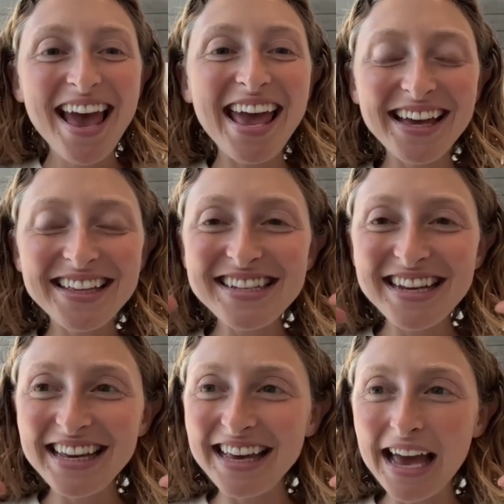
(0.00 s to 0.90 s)
And
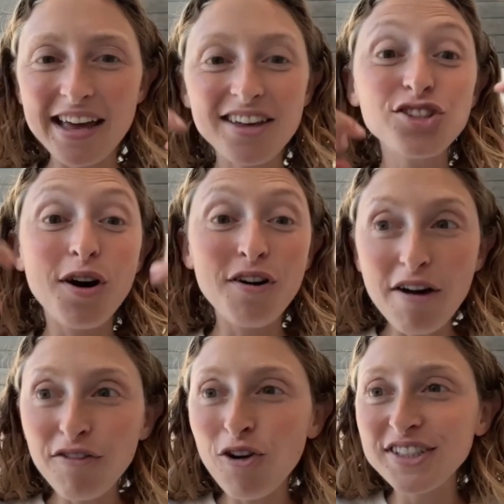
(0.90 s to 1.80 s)
so
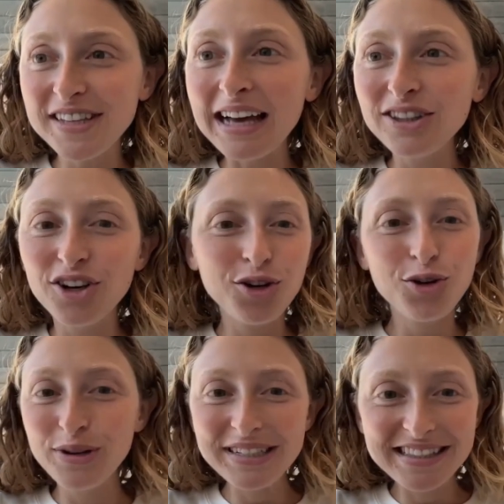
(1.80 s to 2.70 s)
of course I look,
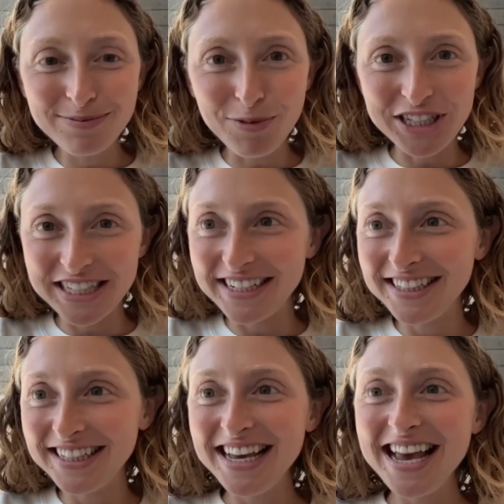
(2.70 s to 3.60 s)
who is this person?
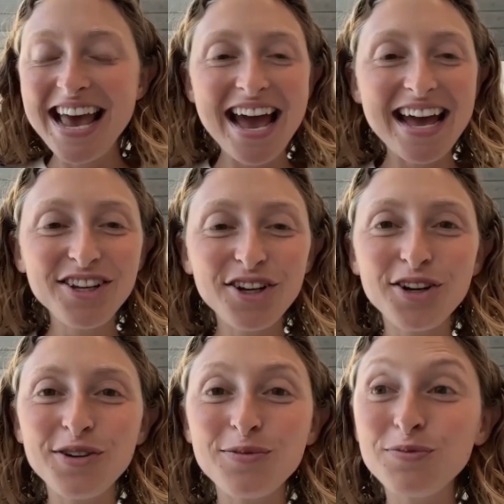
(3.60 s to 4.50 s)
And
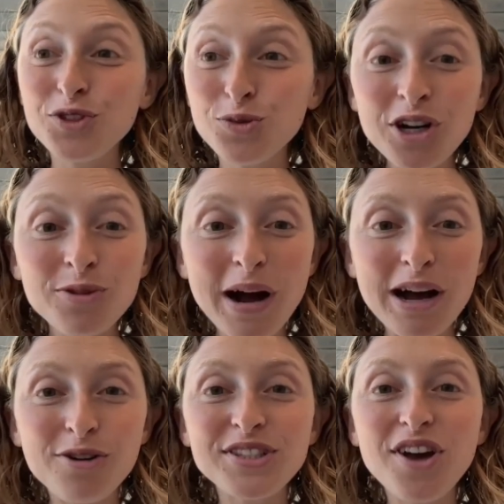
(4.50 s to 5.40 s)
your Twitter
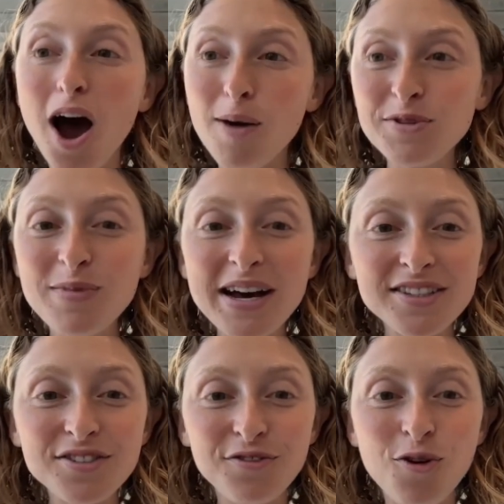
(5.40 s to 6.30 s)
bio was
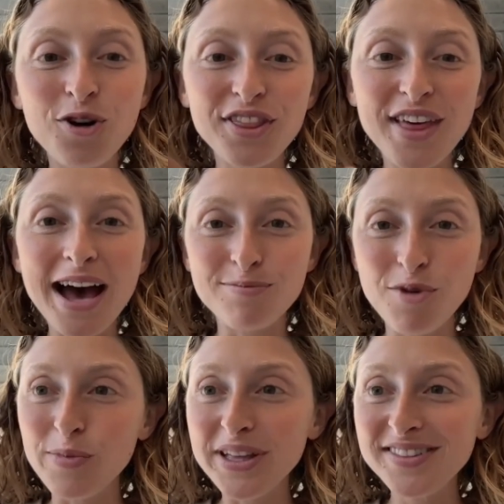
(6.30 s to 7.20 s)
optimized for that
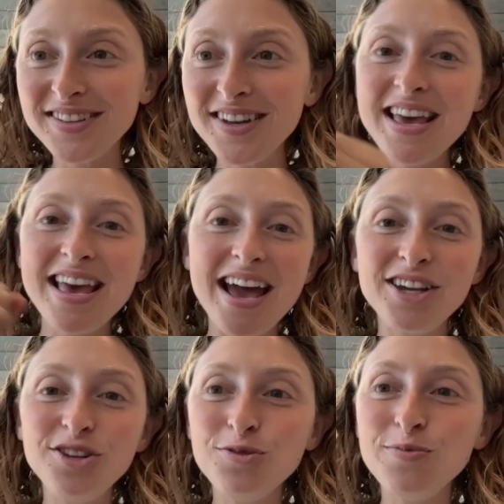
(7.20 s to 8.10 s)
moment.
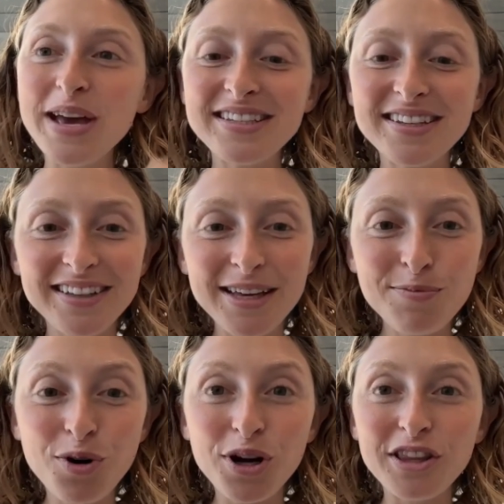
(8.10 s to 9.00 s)
And you
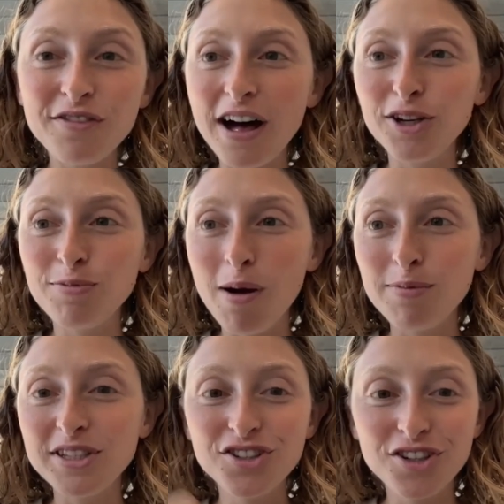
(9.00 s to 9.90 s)
basically put the value
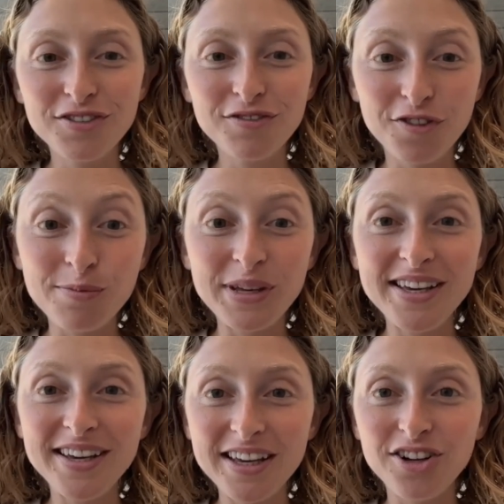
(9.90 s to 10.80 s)
proposition for
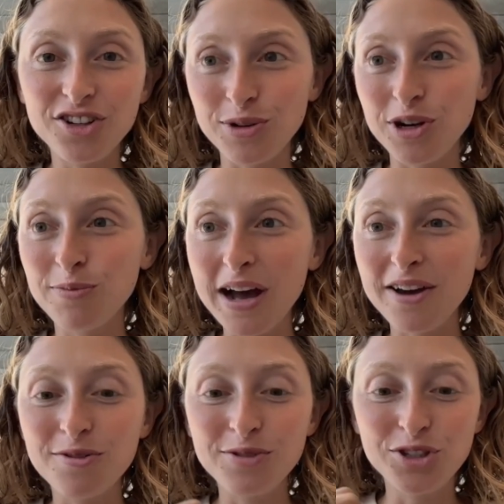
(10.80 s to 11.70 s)
me in your Twitter
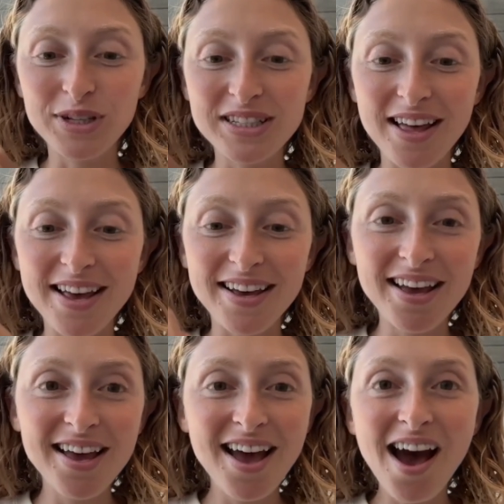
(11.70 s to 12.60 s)
bio, which was like,
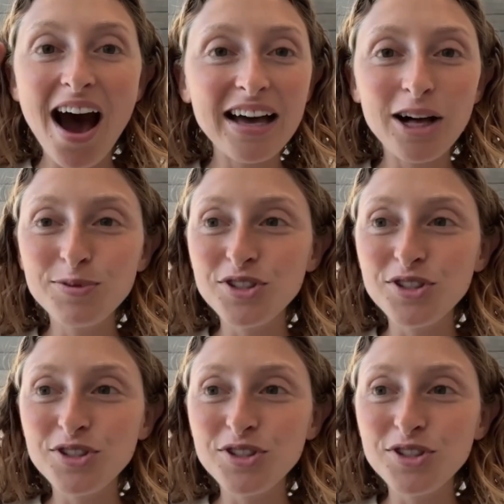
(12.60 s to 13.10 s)
I help